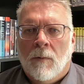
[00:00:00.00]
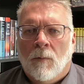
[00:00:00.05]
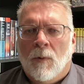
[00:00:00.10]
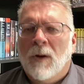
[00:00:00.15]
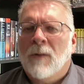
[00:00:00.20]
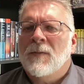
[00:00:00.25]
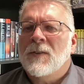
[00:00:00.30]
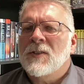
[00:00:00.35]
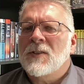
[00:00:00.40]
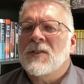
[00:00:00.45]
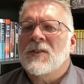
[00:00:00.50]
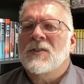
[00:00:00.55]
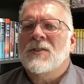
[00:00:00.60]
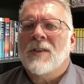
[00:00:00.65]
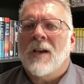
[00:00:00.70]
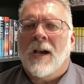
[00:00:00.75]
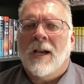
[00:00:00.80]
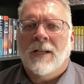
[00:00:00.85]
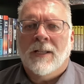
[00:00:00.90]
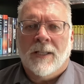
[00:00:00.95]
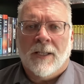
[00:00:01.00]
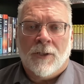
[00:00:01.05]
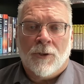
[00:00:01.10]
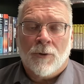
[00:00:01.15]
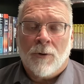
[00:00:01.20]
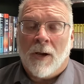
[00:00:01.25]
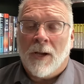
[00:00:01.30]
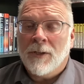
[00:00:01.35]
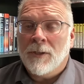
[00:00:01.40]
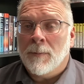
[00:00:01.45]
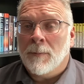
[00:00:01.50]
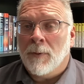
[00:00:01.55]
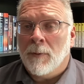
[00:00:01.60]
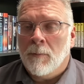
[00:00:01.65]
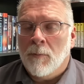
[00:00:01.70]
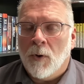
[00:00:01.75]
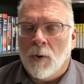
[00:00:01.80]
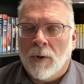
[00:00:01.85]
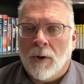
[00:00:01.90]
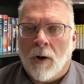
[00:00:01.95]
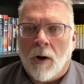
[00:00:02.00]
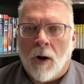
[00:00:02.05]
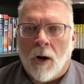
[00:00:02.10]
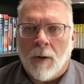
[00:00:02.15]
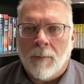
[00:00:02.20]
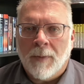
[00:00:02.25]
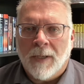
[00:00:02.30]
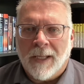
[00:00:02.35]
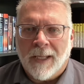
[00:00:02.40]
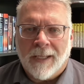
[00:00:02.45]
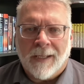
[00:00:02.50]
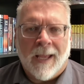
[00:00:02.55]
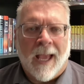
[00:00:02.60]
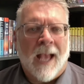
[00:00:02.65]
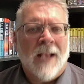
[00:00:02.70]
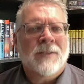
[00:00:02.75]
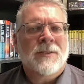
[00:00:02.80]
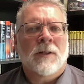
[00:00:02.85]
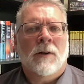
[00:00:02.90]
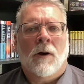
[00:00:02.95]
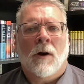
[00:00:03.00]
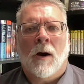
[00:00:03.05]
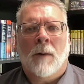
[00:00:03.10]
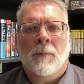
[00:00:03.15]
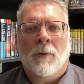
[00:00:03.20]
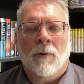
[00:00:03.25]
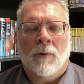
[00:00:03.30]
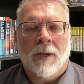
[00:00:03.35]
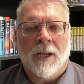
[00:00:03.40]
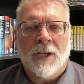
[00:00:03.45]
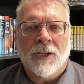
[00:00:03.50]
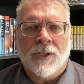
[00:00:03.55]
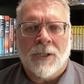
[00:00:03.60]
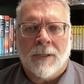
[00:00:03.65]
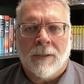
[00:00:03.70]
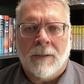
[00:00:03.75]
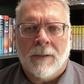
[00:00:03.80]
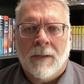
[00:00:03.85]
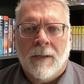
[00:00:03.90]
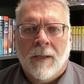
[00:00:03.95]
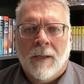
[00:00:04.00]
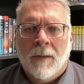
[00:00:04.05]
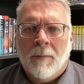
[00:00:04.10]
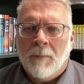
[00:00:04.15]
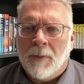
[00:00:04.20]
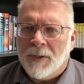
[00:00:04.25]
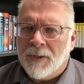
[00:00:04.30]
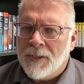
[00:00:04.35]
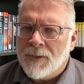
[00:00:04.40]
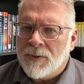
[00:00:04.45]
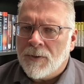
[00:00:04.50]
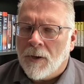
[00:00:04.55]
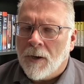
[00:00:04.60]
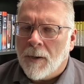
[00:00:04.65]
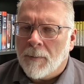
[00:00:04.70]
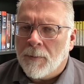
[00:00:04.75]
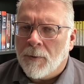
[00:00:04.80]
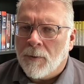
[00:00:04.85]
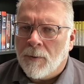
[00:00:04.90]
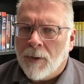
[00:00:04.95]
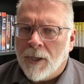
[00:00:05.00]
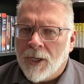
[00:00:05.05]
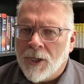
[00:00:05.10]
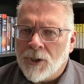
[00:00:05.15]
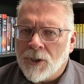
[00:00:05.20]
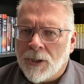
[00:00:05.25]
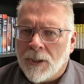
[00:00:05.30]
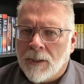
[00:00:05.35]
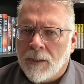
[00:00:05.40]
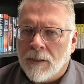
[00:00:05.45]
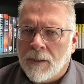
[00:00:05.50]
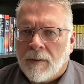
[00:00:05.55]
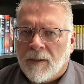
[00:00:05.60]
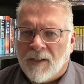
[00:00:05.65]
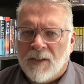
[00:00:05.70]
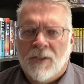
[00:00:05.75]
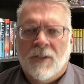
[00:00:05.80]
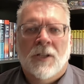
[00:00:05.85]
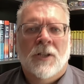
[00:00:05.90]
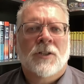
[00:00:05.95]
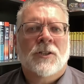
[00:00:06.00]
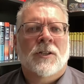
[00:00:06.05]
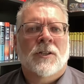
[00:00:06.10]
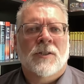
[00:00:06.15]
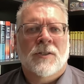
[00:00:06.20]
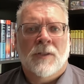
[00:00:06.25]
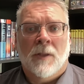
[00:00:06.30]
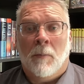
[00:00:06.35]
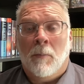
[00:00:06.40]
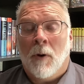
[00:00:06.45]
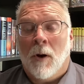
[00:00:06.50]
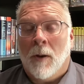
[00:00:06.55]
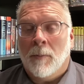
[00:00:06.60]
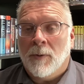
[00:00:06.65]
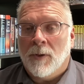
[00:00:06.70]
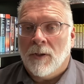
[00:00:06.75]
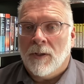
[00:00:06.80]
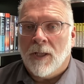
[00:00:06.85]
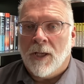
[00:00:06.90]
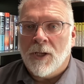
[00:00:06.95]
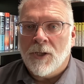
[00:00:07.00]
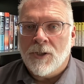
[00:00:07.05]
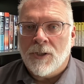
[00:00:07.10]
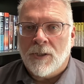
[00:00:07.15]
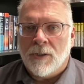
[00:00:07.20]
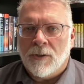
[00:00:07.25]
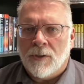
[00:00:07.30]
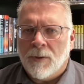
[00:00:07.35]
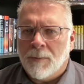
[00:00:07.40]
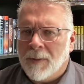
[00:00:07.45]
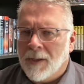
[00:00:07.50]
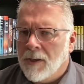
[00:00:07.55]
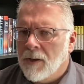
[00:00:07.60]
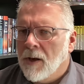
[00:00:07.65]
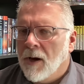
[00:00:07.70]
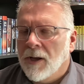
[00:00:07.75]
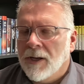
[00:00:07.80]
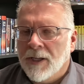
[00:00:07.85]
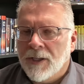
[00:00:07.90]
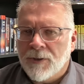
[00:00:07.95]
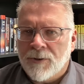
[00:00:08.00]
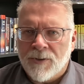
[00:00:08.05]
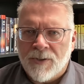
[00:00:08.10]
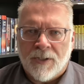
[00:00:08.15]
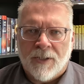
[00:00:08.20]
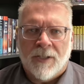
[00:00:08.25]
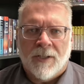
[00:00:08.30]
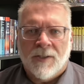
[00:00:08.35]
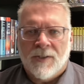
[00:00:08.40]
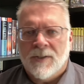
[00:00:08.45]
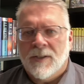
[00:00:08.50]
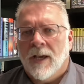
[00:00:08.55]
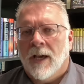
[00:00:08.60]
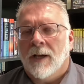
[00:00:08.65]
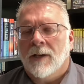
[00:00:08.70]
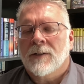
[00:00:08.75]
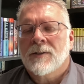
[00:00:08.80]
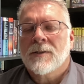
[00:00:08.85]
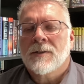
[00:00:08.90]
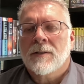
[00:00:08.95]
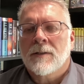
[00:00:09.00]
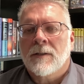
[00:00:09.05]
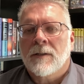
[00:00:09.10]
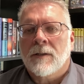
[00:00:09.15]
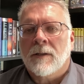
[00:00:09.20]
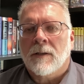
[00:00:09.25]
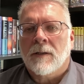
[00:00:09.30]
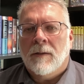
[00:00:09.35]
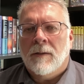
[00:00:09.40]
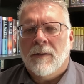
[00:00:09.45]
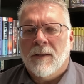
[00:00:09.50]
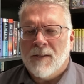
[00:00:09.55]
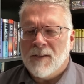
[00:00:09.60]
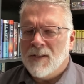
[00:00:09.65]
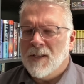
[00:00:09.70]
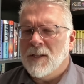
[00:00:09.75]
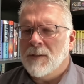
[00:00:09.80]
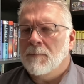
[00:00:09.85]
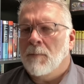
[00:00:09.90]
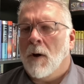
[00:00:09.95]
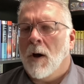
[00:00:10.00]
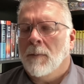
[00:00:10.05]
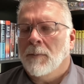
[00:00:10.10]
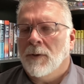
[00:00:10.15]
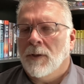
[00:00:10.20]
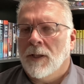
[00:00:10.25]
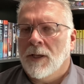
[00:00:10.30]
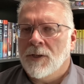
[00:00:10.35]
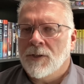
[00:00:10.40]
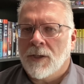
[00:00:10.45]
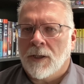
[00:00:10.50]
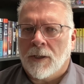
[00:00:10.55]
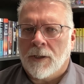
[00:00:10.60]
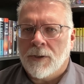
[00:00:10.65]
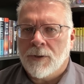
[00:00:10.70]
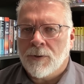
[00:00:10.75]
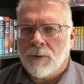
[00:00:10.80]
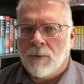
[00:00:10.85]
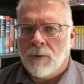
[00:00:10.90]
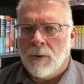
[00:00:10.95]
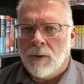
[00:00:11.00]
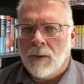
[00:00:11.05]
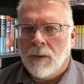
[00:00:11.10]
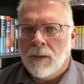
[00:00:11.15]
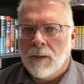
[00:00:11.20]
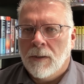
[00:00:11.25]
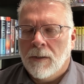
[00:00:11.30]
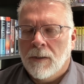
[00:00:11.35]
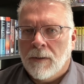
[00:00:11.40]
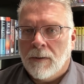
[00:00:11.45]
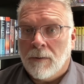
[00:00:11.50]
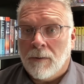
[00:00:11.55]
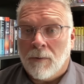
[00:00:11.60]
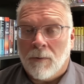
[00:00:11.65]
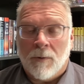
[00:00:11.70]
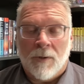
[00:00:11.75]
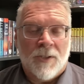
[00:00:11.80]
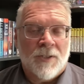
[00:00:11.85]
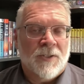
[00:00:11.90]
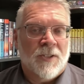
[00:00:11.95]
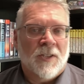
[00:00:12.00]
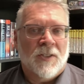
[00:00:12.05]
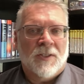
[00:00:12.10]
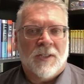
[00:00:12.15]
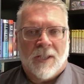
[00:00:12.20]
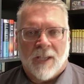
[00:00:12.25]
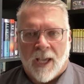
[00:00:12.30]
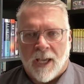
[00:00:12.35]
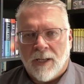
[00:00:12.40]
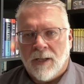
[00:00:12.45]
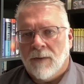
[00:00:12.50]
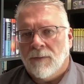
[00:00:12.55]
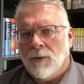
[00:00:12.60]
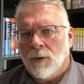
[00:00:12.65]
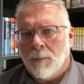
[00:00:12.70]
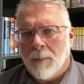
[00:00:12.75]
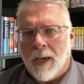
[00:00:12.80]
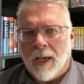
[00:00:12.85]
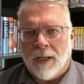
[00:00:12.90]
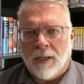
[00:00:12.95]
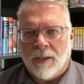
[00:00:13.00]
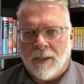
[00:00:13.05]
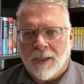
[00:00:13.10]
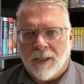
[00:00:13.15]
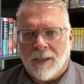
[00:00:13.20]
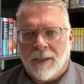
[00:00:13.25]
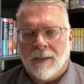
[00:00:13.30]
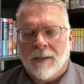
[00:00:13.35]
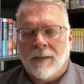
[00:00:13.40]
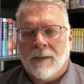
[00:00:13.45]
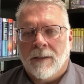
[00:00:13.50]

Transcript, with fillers: What if a society, in trying to promote harmony, has an operation, but this operation conditions the population to be not interested in sex? Is this population control, or is this the end of humanity?